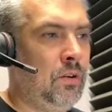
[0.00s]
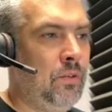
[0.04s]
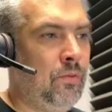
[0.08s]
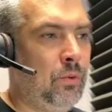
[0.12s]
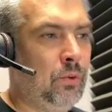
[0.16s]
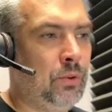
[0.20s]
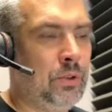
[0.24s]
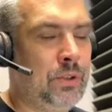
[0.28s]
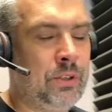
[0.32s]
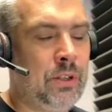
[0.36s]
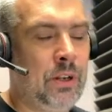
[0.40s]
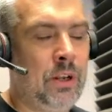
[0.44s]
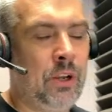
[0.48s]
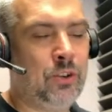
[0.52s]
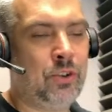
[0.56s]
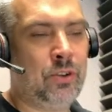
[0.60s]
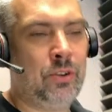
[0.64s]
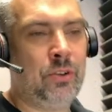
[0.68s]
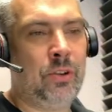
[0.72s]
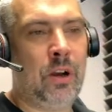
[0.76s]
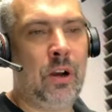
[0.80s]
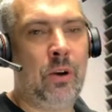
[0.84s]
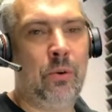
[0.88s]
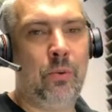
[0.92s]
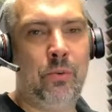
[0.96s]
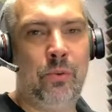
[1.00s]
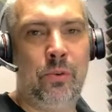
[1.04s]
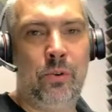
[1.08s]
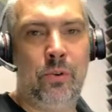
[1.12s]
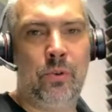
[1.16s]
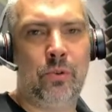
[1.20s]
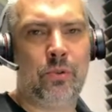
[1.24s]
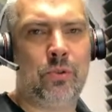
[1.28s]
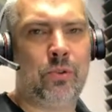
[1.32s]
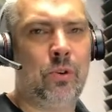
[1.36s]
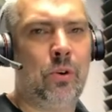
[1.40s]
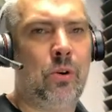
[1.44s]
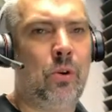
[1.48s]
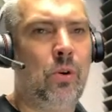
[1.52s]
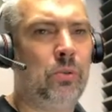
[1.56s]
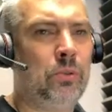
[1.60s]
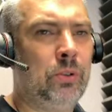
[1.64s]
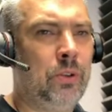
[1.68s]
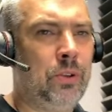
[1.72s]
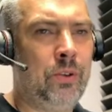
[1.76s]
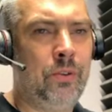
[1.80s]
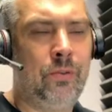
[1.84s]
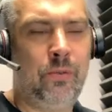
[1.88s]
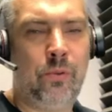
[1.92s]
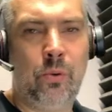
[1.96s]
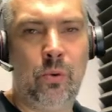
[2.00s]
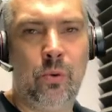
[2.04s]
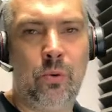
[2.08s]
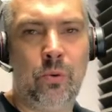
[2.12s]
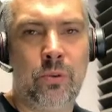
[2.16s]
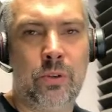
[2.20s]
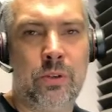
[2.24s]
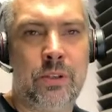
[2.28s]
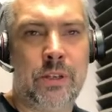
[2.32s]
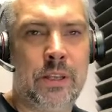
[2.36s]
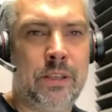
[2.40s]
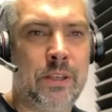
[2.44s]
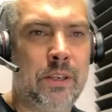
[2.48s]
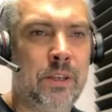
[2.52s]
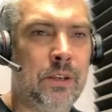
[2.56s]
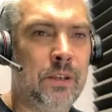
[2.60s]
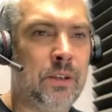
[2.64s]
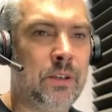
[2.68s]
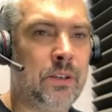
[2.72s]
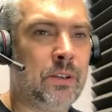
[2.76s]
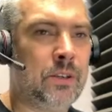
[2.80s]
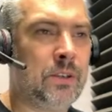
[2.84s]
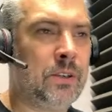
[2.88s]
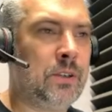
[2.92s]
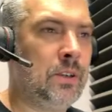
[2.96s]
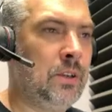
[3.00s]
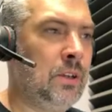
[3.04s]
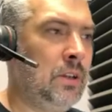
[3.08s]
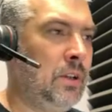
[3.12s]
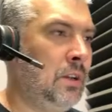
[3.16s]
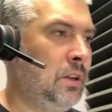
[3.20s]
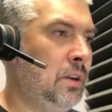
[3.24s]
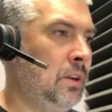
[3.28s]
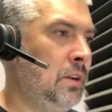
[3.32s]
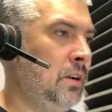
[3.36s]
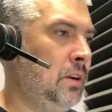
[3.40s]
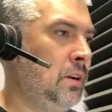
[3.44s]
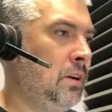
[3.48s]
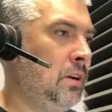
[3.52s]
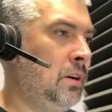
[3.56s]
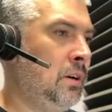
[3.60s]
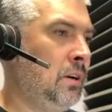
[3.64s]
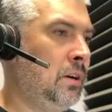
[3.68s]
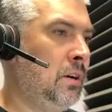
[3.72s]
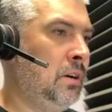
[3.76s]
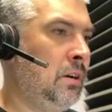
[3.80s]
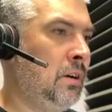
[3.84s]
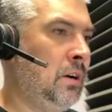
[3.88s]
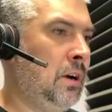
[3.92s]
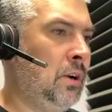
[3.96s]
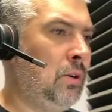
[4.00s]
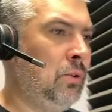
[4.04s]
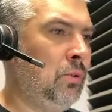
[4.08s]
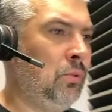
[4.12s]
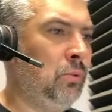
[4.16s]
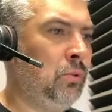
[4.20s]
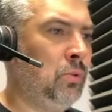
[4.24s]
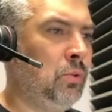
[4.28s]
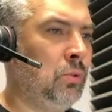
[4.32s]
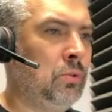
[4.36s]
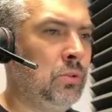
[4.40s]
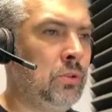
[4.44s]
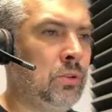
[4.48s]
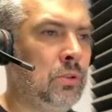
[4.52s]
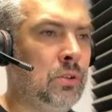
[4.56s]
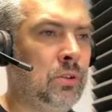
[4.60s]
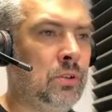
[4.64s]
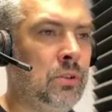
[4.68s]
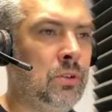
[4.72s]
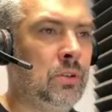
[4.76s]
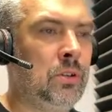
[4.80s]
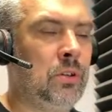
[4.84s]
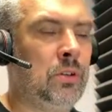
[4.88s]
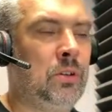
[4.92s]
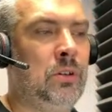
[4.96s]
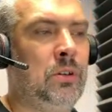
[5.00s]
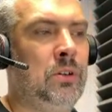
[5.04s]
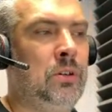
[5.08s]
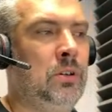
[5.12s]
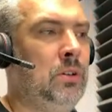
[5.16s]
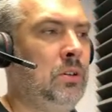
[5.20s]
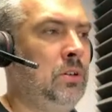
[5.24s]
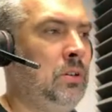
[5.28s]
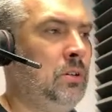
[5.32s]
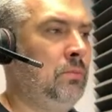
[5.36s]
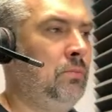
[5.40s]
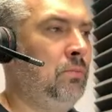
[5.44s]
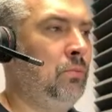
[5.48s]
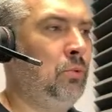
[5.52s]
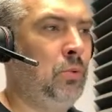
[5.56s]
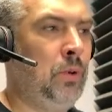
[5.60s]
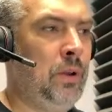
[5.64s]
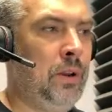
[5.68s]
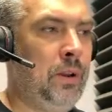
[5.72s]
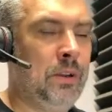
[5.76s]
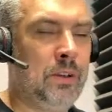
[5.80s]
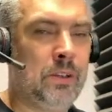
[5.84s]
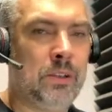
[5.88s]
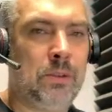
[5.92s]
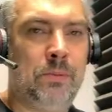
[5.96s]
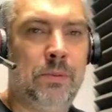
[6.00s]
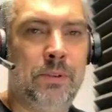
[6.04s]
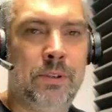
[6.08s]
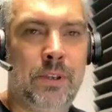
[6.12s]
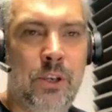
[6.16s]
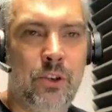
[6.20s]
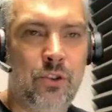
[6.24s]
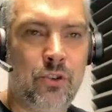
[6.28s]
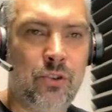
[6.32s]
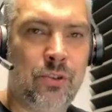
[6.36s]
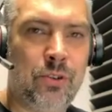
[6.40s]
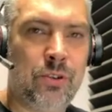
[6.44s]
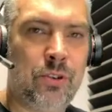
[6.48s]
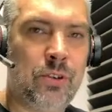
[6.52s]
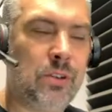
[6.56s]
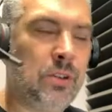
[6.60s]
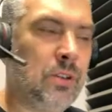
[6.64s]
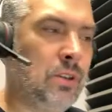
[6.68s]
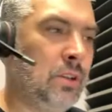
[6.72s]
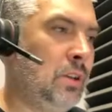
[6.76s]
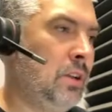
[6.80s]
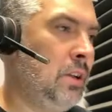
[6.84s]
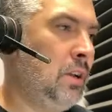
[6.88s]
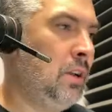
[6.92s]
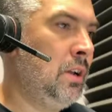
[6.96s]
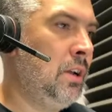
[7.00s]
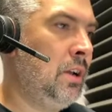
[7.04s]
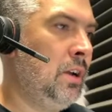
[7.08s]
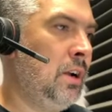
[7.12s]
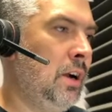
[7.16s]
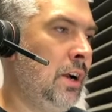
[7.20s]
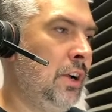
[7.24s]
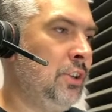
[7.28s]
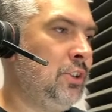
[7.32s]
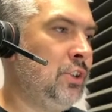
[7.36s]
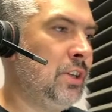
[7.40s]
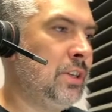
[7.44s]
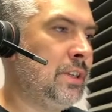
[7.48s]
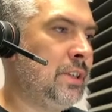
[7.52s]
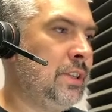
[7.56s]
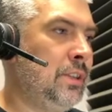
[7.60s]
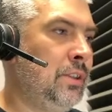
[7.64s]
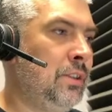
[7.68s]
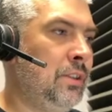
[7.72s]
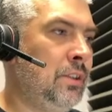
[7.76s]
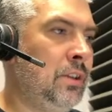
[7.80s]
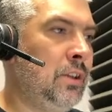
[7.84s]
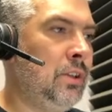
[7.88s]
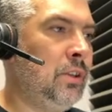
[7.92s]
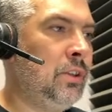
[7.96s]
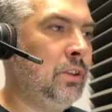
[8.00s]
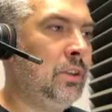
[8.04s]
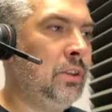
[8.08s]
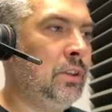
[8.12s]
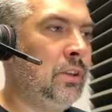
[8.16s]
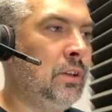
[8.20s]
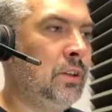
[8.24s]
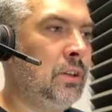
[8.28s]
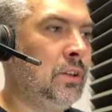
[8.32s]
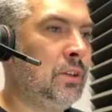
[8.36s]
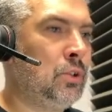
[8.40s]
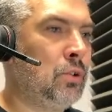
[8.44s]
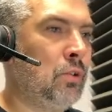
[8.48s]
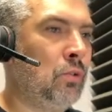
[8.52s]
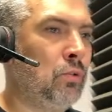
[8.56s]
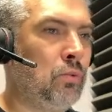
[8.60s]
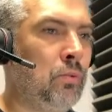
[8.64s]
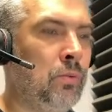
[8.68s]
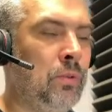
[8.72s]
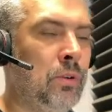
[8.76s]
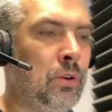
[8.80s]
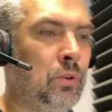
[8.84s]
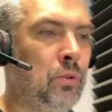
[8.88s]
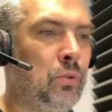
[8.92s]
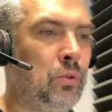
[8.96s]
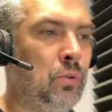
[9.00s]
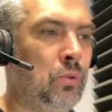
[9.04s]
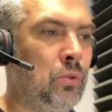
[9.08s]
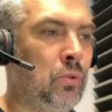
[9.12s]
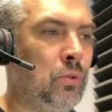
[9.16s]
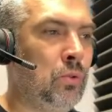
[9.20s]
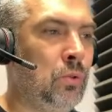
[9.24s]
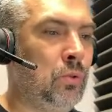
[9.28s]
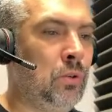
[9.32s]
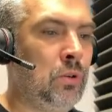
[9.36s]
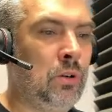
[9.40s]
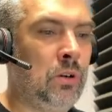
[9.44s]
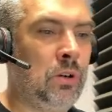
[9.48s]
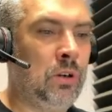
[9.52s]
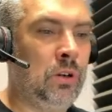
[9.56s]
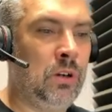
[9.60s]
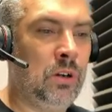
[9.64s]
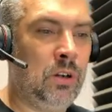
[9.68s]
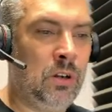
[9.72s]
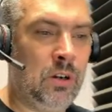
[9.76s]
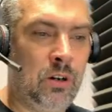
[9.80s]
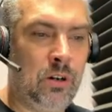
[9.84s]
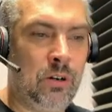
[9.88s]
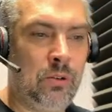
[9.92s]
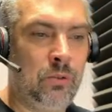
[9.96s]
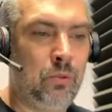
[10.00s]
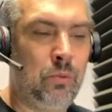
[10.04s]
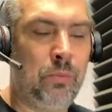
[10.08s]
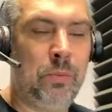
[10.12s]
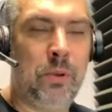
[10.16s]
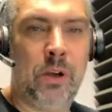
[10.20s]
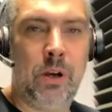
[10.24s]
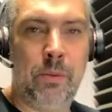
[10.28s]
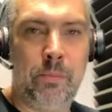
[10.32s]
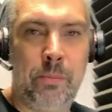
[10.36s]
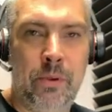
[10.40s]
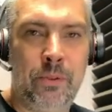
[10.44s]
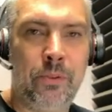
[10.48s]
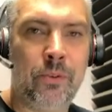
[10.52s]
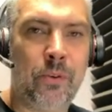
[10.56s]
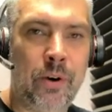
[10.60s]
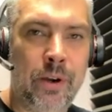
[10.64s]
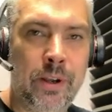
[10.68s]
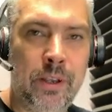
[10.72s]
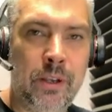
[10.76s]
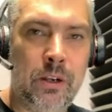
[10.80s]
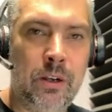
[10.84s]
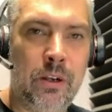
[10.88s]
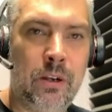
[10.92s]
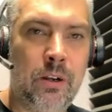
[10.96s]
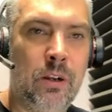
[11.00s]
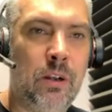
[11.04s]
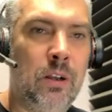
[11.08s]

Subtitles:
For the installation, I will use all the default settings. I will not do any customizations. I just need the software to be up and running